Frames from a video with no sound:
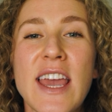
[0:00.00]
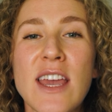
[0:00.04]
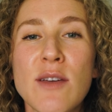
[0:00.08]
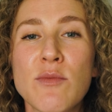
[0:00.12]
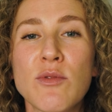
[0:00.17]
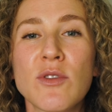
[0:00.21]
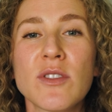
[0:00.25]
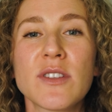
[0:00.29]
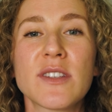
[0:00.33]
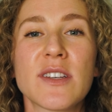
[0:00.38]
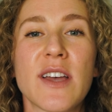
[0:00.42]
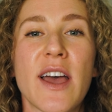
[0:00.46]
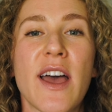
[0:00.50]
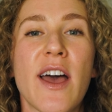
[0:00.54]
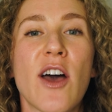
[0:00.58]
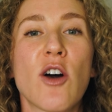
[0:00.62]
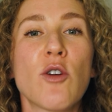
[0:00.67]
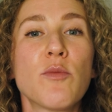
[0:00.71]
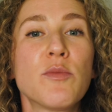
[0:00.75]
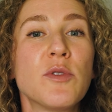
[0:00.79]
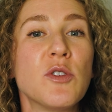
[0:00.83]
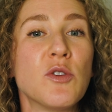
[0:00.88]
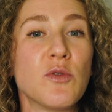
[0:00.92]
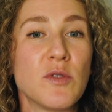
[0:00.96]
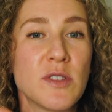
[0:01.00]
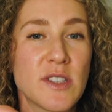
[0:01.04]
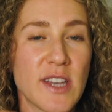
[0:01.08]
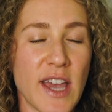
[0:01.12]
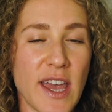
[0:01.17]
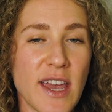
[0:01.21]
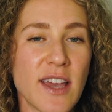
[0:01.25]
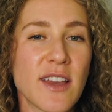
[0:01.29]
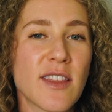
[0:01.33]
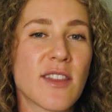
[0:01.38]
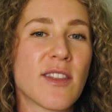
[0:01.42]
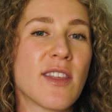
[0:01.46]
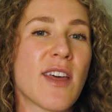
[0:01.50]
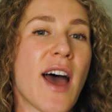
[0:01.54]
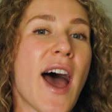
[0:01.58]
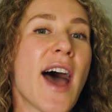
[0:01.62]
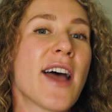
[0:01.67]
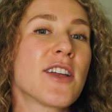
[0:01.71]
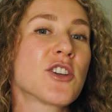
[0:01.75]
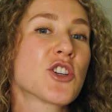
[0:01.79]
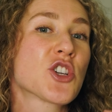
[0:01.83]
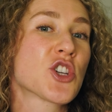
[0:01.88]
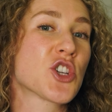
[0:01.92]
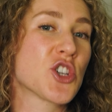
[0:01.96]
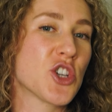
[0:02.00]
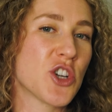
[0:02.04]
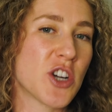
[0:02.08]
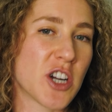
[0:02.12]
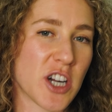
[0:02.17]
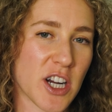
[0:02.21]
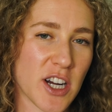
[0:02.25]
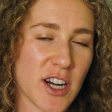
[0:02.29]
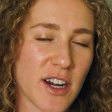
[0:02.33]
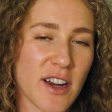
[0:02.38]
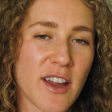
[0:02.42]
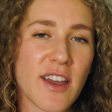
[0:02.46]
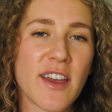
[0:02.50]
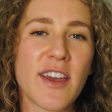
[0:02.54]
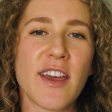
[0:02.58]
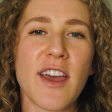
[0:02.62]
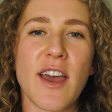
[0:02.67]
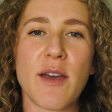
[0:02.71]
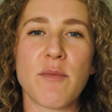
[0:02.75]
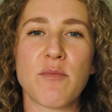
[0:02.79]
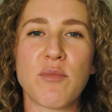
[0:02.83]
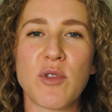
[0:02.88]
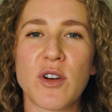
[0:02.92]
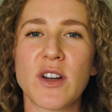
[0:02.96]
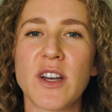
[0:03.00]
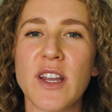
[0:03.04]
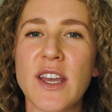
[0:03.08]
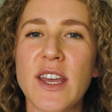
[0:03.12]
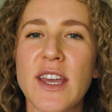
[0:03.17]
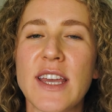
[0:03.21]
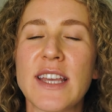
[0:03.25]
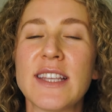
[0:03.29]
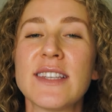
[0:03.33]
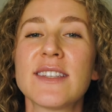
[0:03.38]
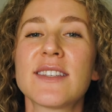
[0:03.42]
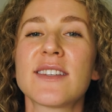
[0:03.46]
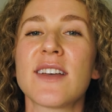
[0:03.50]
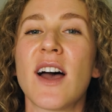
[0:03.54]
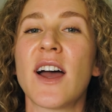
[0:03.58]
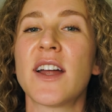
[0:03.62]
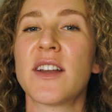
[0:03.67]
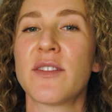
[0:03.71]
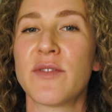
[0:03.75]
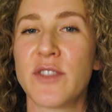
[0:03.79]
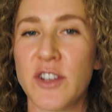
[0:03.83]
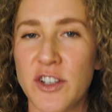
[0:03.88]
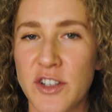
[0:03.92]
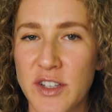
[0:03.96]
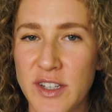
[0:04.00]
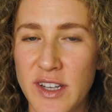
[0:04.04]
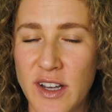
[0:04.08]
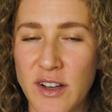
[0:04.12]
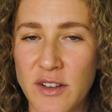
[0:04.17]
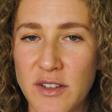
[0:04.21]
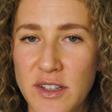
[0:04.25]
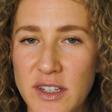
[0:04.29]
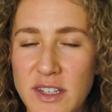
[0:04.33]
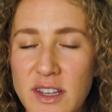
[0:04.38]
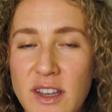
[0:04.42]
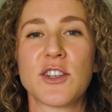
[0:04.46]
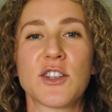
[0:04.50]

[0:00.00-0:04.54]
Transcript: able to help you take that sugar and put it inside of your cells.